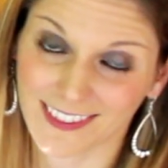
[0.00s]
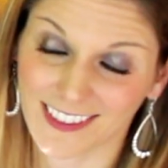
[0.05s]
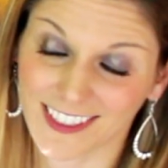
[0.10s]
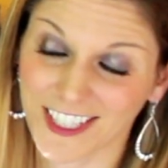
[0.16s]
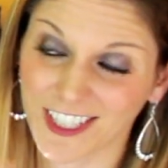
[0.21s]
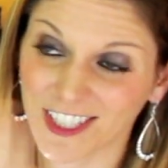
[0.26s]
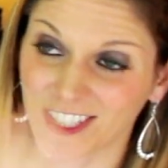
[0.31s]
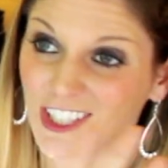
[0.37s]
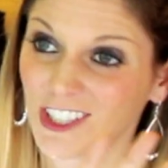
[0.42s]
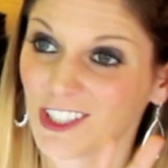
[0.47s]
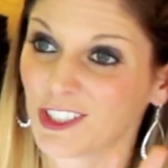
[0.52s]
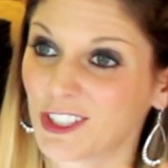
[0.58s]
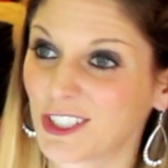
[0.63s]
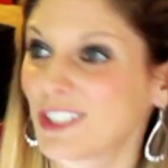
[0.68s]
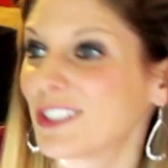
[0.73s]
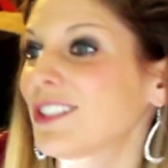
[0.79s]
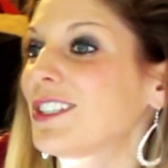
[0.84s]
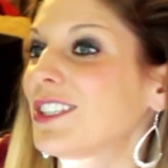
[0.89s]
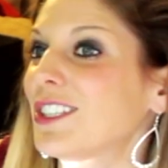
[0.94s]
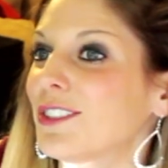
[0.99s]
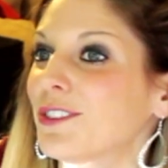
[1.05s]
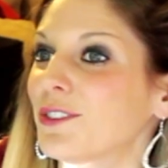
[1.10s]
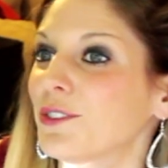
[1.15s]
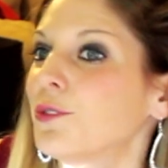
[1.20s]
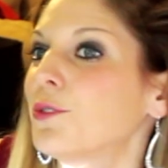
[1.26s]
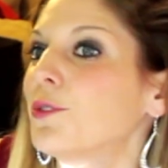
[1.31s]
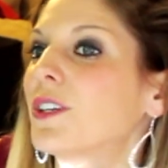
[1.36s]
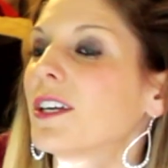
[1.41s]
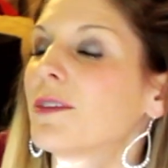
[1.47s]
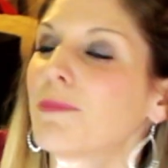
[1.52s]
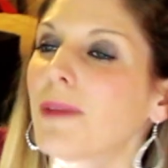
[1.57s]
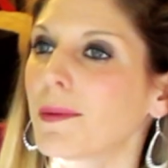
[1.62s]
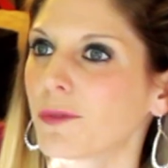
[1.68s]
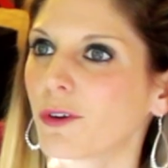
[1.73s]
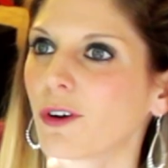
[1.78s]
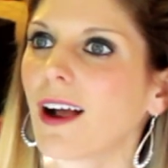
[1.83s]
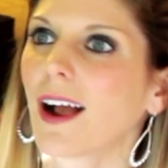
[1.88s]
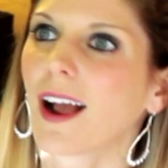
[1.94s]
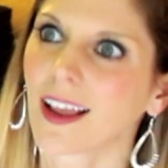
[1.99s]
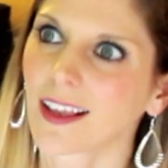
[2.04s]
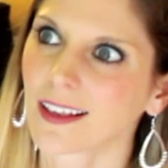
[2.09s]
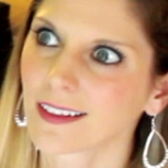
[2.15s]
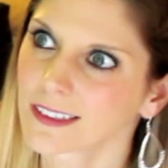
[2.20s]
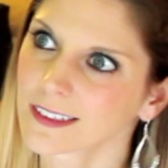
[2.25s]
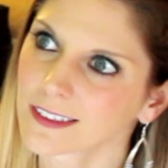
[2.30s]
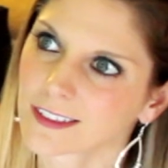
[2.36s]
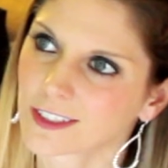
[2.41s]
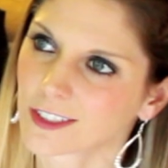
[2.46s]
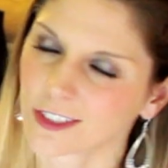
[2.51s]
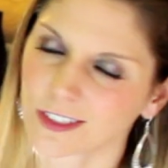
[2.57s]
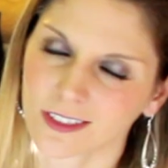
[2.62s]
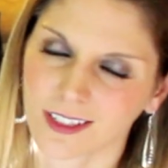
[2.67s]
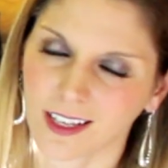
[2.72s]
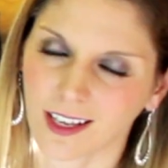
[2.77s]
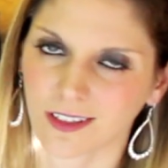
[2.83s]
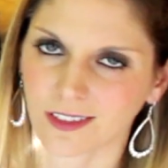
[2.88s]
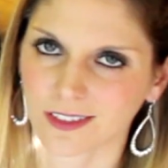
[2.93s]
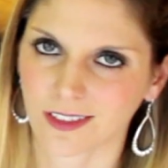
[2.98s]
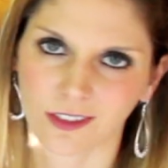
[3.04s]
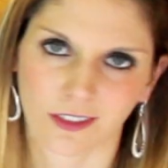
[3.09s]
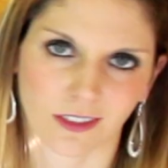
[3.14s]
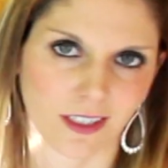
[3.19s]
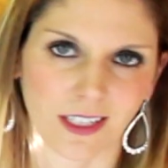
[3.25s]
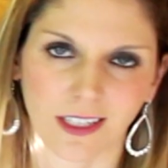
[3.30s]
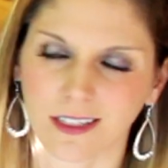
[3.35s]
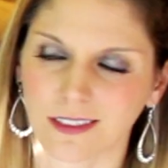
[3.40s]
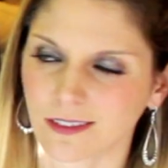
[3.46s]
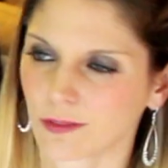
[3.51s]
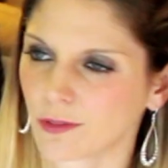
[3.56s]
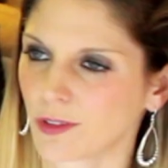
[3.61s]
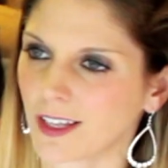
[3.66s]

until you can memorize your scales and your keys.